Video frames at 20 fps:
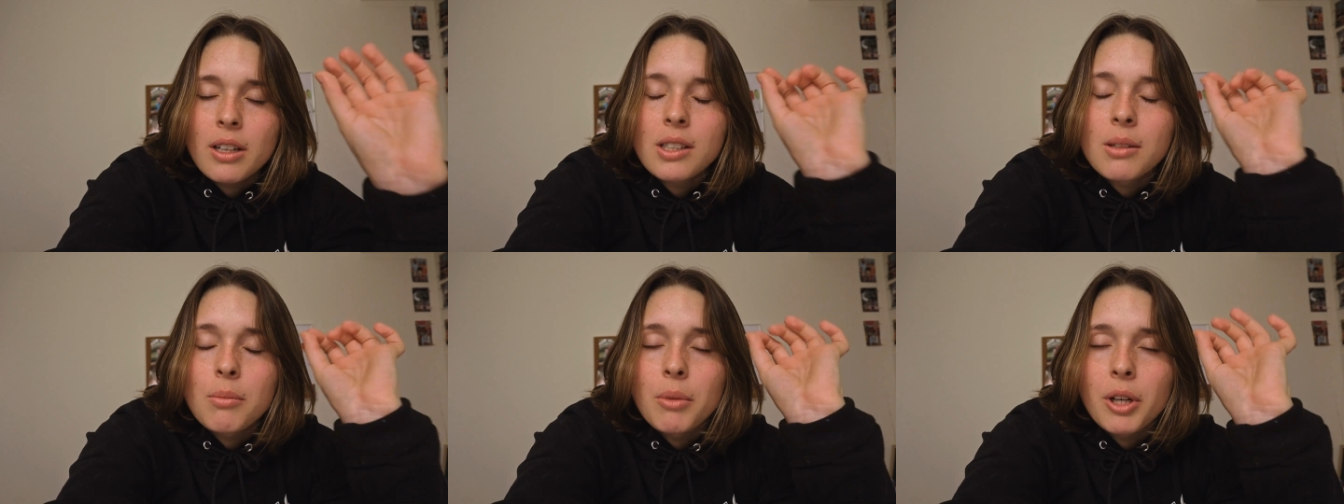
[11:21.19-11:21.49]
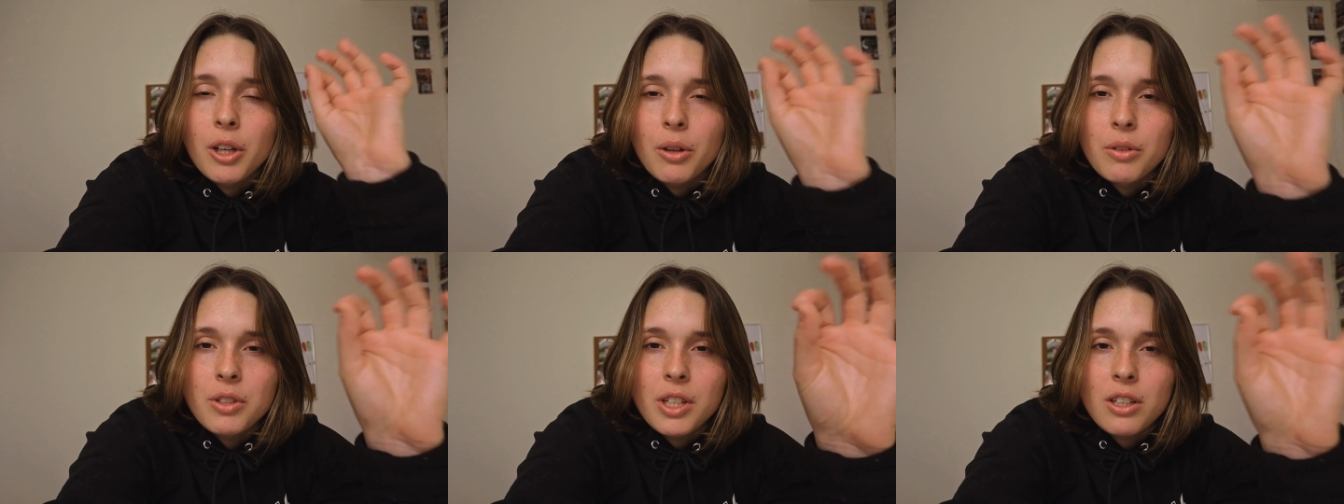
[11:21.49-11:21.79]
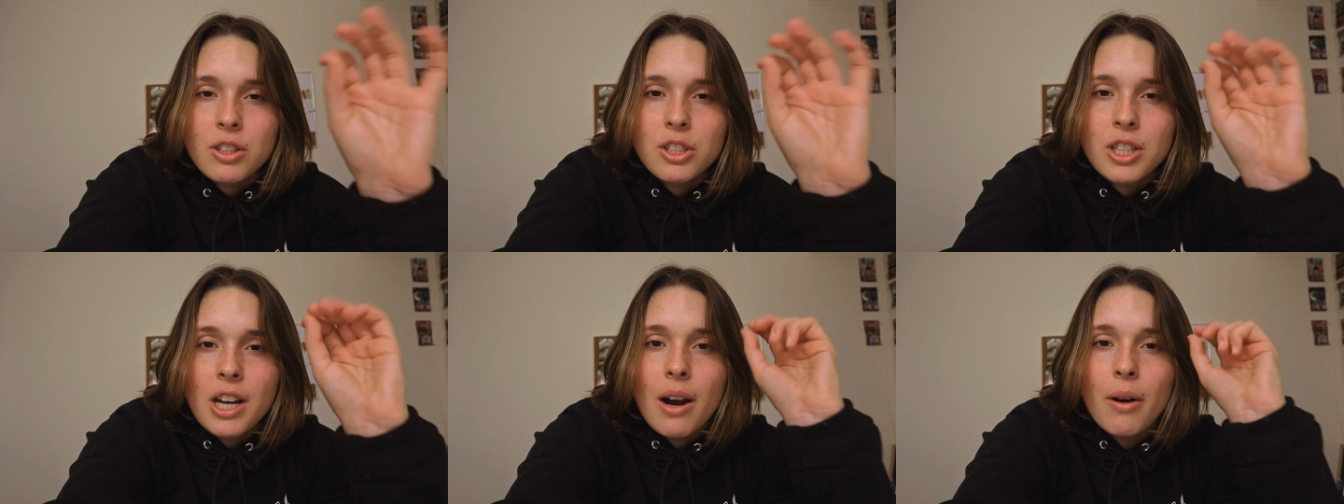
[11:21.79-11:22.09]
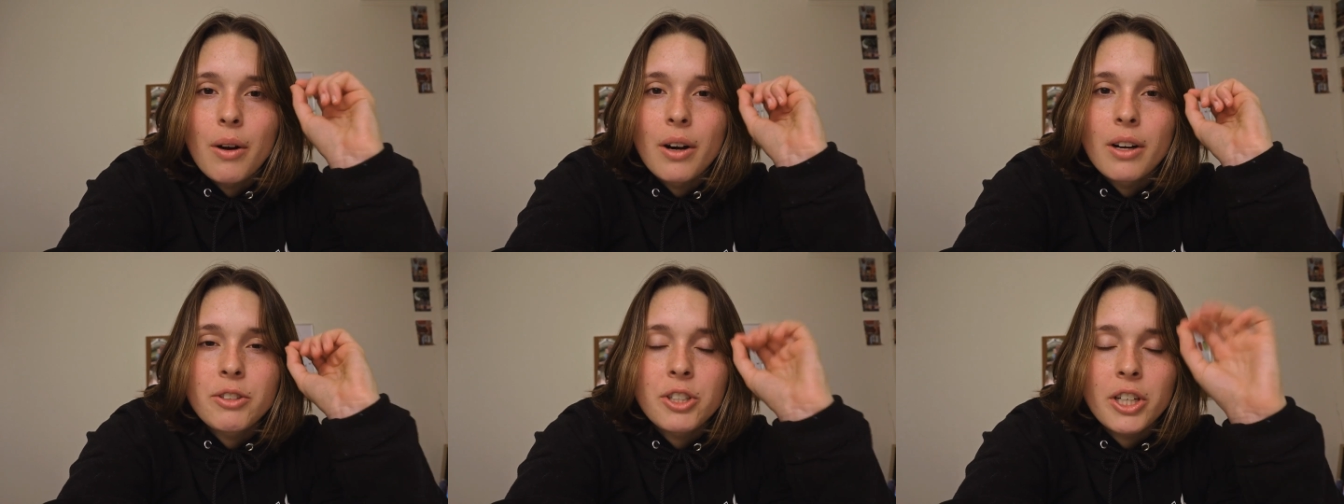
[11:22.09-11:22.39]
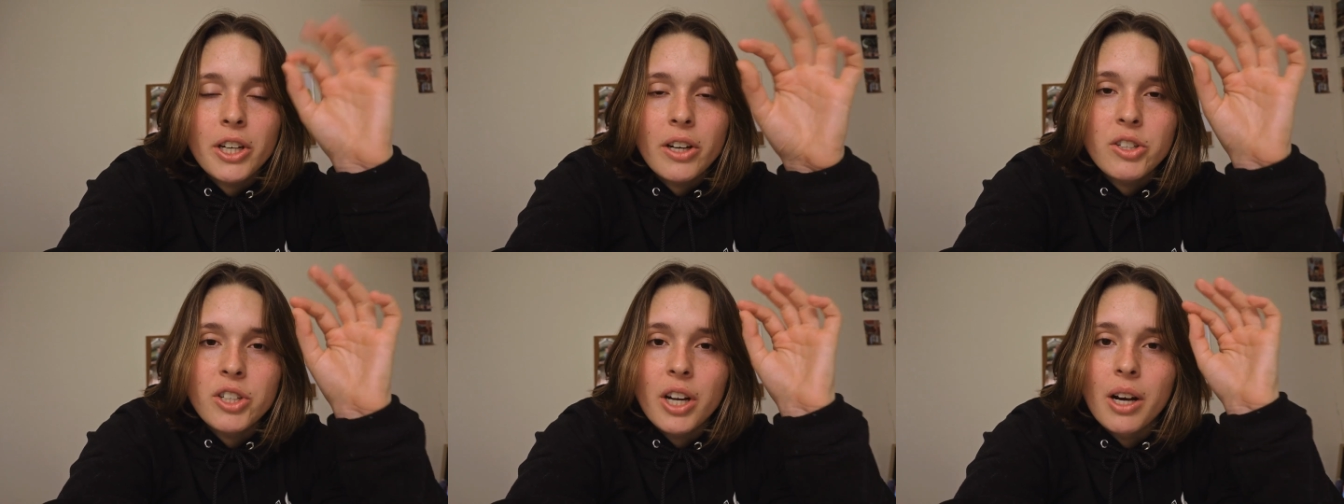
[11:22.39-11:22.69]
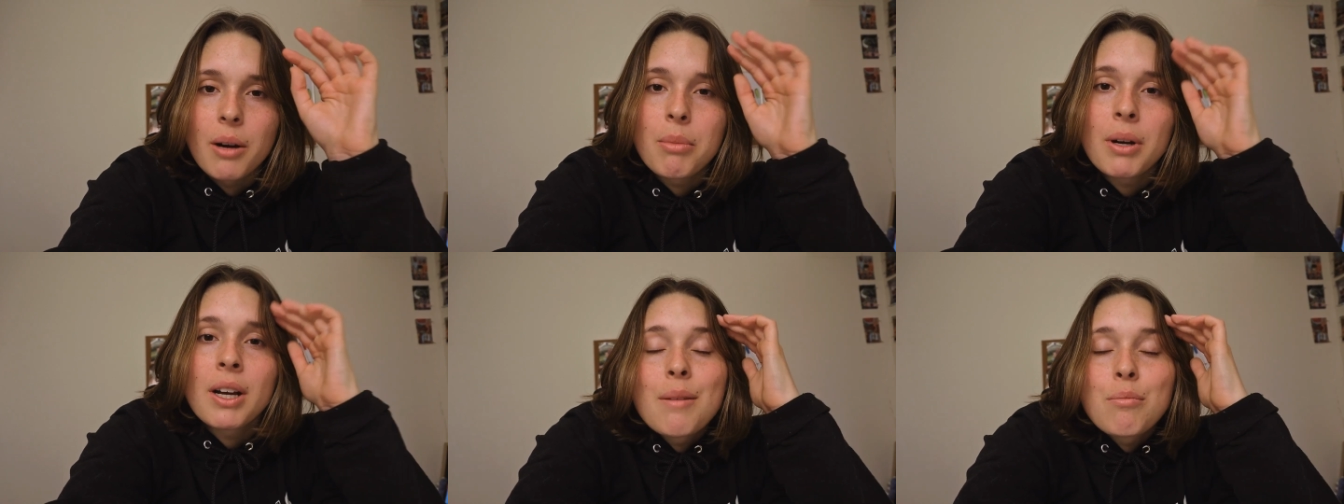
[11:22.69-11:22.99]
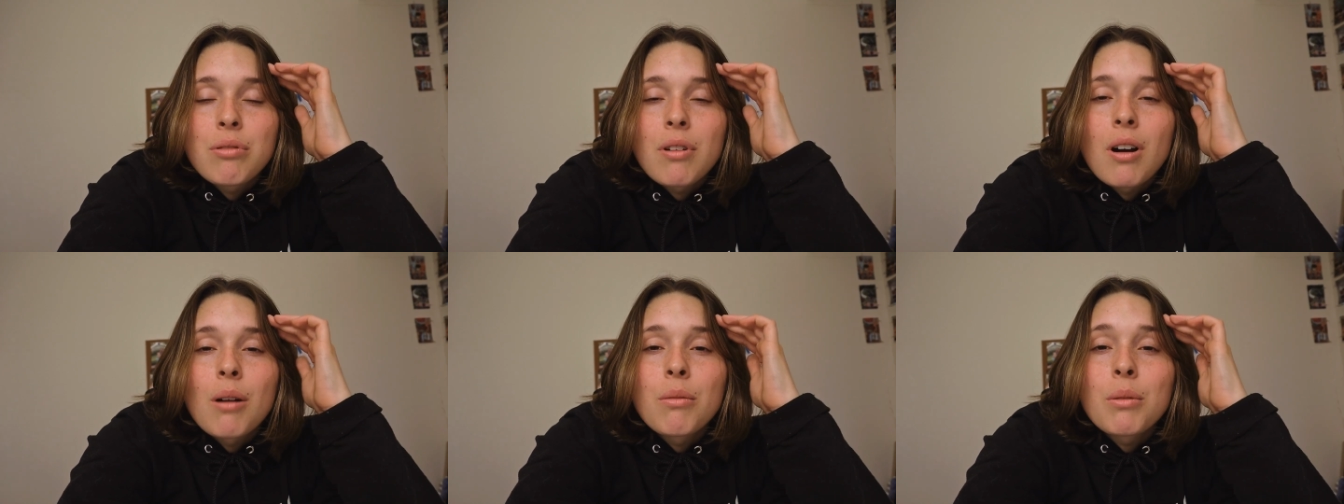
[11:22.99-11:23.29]
I'm gonna go take a shower, change up,
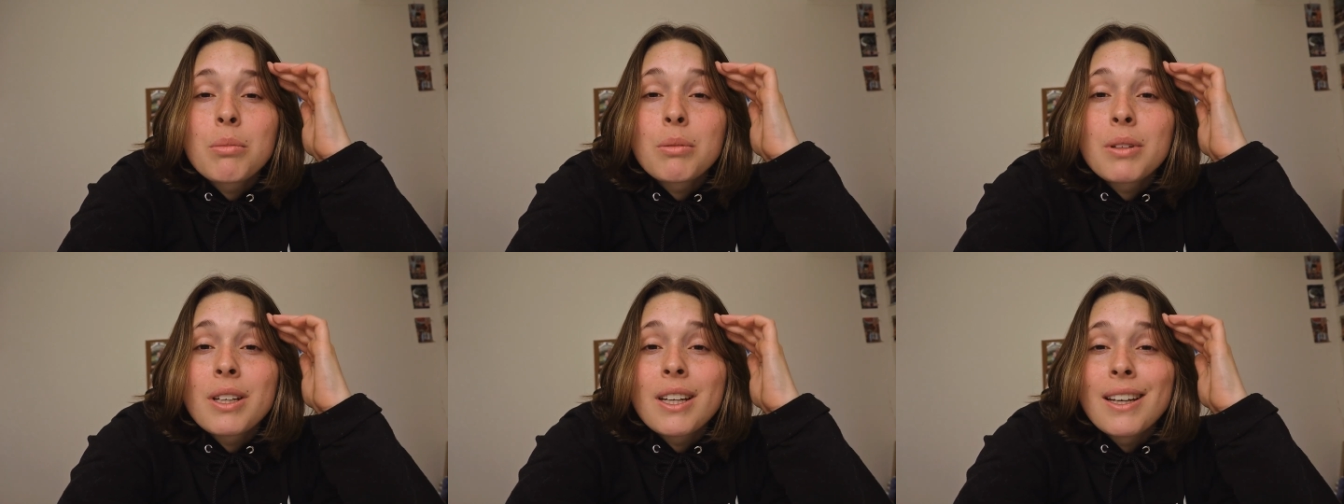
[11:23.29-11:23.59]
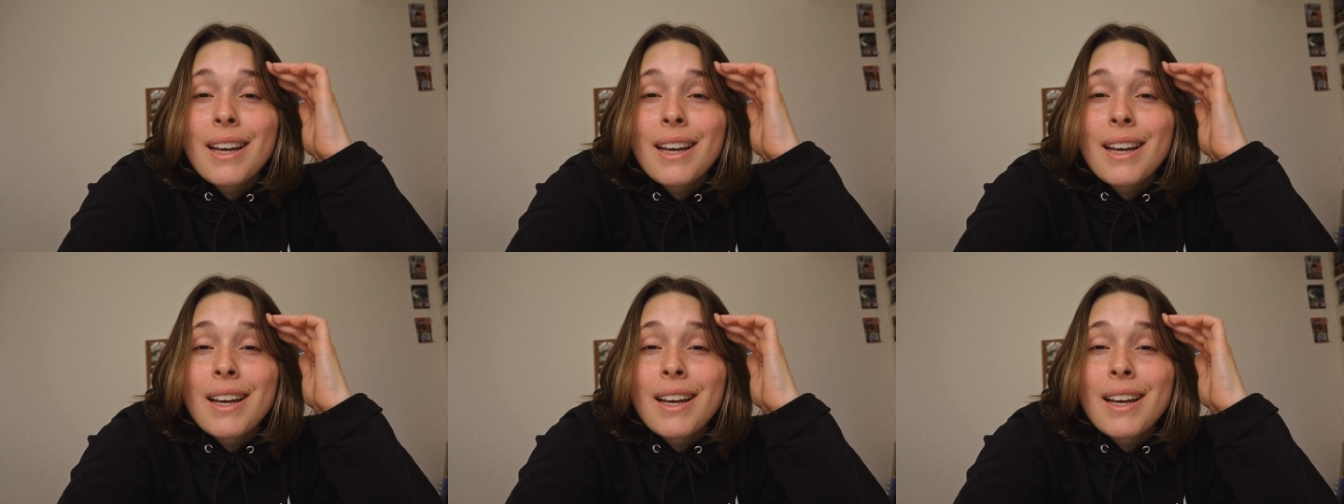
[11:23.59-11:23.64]
and probably